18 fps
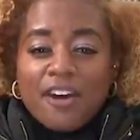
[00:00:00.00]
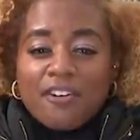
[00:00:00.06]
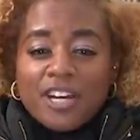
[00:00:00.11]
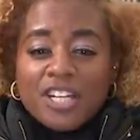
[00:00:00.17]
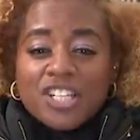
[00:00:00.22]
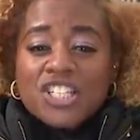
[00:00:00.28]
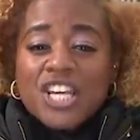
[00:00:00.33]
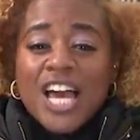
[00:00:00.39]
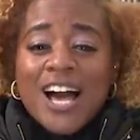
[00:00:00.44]

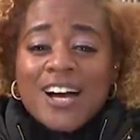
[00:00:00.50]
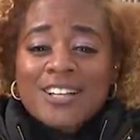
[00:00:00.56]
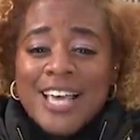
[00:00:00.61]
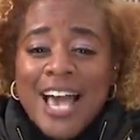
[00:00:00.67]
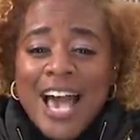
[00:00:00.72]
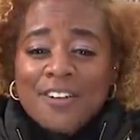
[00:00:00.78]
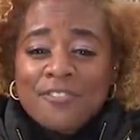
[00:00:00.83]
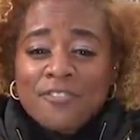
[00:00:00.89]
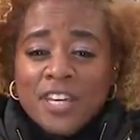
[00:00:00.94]
every night
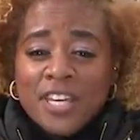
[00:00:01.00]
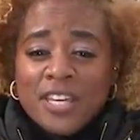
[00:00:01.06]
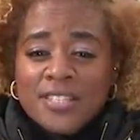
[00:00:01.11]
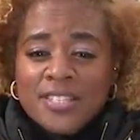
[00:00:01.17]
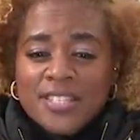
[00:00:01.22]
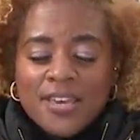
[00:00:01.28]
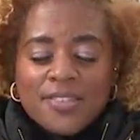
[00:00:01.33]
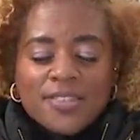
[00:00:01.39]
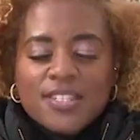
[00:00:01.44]
I used to
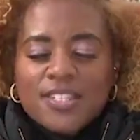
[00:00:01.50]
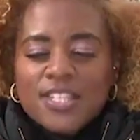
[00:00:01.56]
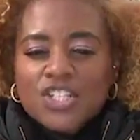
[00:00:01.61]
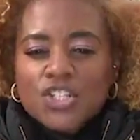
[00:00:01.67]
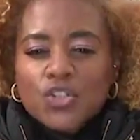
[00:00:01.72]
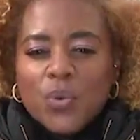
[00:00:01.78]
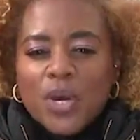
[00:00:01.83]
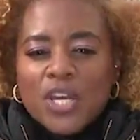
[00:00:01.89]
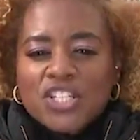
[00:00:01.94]
have to be
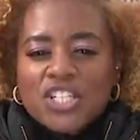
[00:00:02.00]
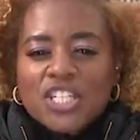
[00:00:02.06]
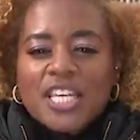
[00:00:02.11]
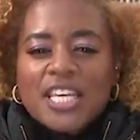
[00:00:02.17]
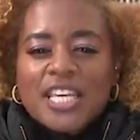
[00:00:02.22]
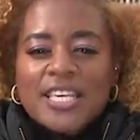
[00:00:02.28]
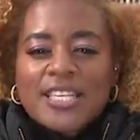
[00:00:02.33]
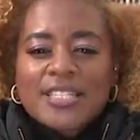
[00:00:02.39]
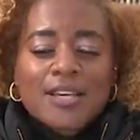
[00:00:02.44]

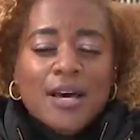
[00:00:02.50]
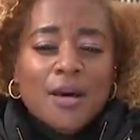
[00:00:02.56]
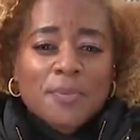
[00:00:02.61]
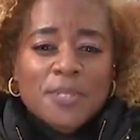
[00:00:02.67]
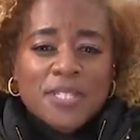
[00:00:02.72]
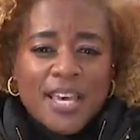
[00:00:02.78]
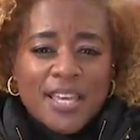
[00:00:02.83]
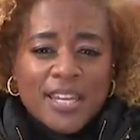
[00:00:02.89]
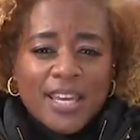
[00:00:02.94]
retwisting,
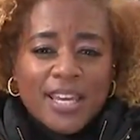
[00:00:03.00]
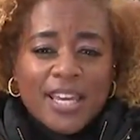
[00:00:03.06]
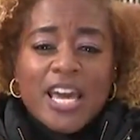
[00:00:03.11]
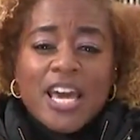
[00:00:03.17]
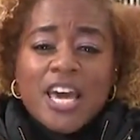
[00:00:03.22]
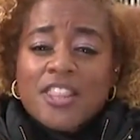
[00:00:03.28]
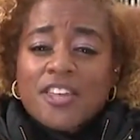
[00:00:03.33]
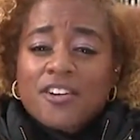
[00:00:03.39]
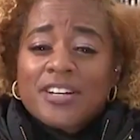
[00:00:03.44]

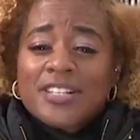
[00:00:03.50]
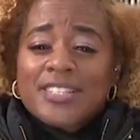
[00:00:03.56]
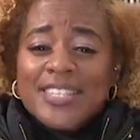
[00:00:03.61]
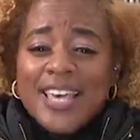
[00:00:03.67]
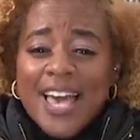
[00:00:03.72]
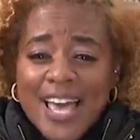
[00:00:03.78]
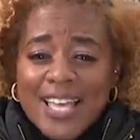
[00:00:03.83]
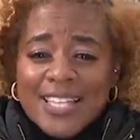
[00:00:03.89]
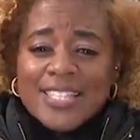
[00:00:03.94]
rebraiding,
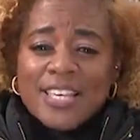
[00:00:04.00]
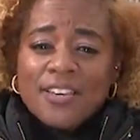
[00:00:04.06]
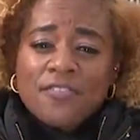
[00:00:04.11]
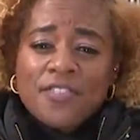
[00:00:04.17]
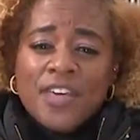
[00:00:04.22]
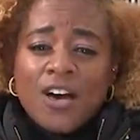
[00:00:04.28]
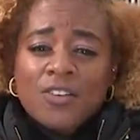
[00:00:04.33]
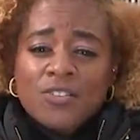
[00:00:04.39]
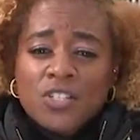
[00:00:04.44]
redoing
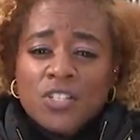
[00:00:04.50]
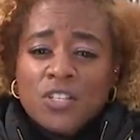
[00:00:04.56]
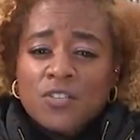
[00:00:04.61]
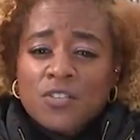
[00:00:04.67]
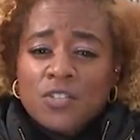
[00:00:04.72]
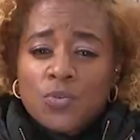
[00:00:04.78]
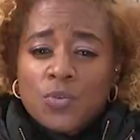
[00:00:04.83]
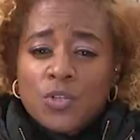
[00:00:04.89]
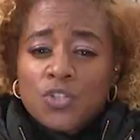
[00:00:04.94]
something,
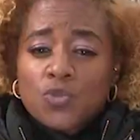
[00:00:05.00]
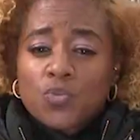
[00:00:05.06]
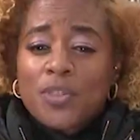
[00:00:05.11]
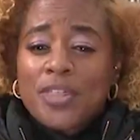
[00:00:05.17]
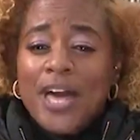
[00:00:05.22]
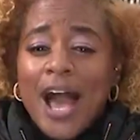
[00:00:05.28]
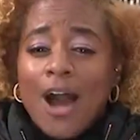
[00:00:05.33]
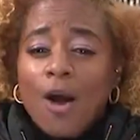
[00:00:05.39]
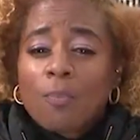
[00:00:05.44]
resetting it
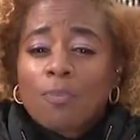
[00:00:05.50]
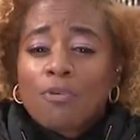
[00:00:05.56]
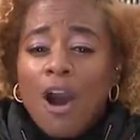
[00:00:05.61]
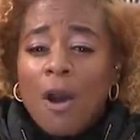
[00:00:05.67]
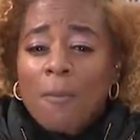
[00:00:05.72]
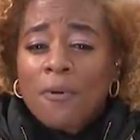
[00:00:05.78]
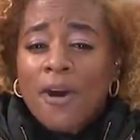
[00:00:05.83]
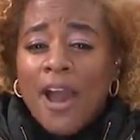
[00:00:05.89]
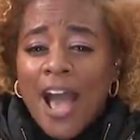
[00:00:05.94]
so that I
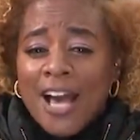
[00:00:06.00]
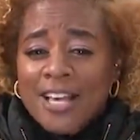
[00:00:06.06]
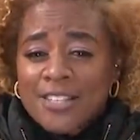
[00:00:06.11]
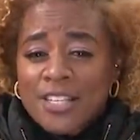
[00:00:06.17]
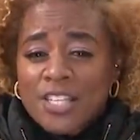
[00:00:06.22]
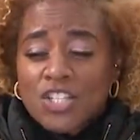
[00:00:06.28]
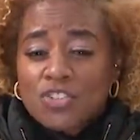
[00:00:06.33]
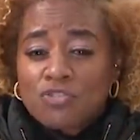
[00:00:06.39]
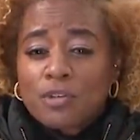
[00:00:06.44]
could always have
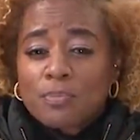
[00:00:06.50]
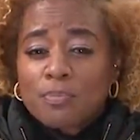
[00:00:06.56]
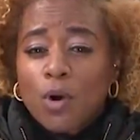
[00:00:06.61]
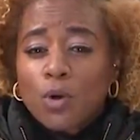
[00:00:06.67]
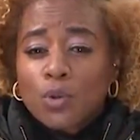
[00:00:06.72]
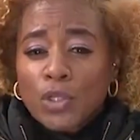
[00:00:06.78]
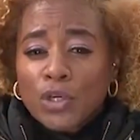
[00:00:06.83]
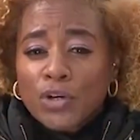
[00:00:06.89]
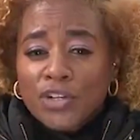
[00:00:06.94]
this
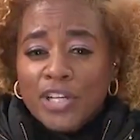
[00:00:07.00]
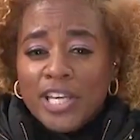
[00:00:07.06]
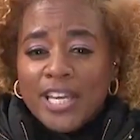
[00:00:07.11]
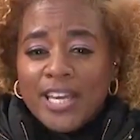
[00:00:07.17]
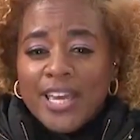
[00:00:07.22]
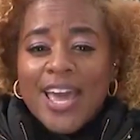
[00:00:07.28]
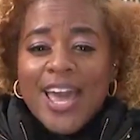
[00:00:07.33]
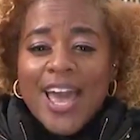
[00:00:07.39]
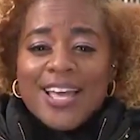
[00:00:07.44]
perfect curl.
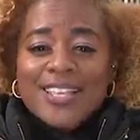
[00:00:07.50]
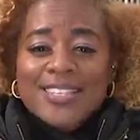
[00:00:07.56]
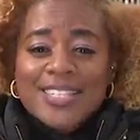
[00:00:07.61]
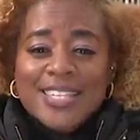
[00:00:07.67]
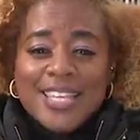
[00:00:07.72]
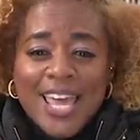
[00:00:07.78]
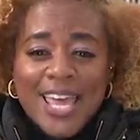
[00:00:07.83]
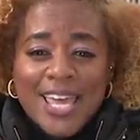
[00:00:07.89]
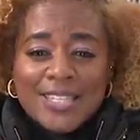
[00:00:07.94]
But I
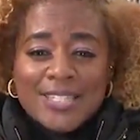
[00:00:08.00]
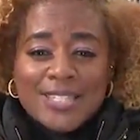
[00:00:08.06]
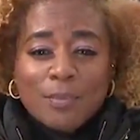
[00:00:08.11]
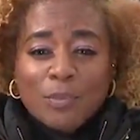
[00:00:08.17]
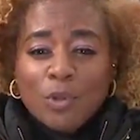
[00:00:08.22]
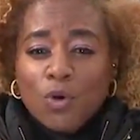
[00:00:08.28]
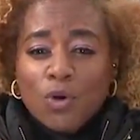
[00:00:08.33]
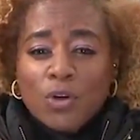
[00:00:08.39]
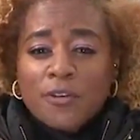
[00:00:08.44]
realized
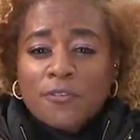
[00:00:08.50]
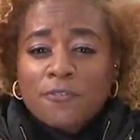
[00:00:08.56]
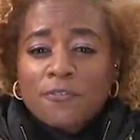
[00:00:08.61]
now